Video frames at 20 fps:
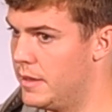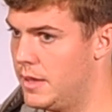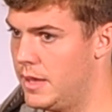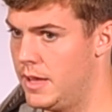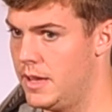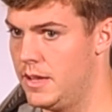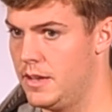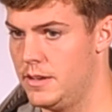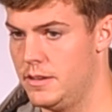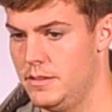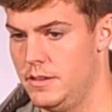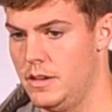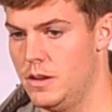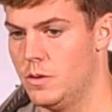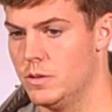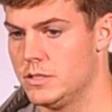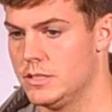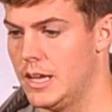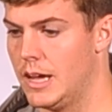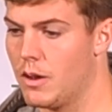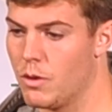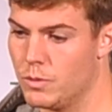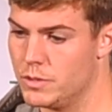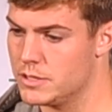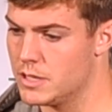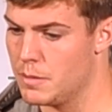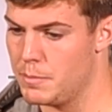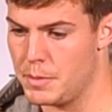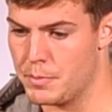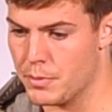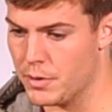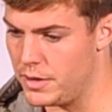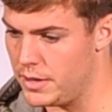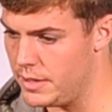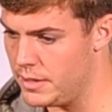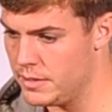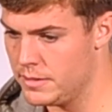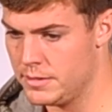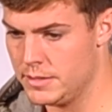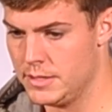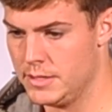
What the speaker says: And you know, it's not always gonna be pretty.